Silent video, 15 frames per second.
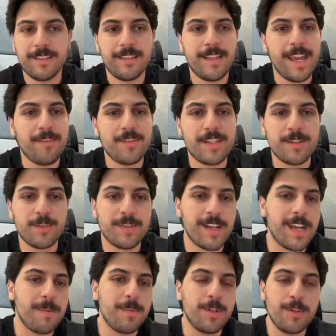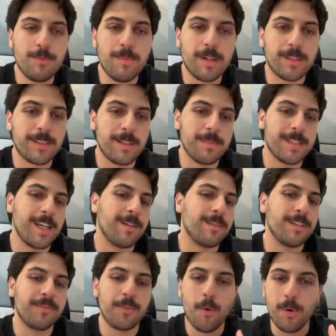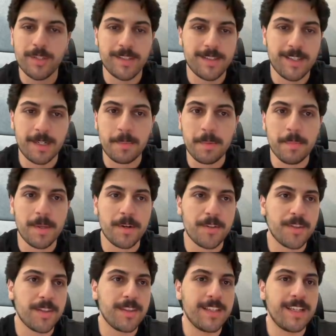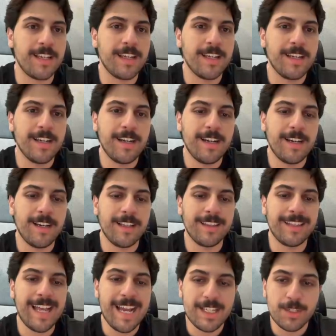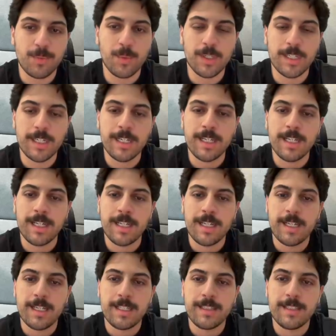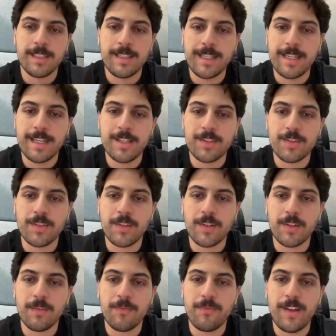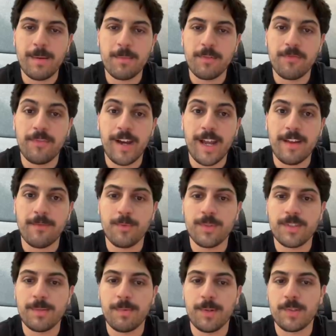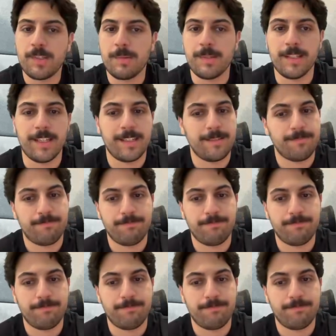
every single time a new model comes out, of course, it's going to be better than the last one. The thing is, Fable 5 was supposed to be like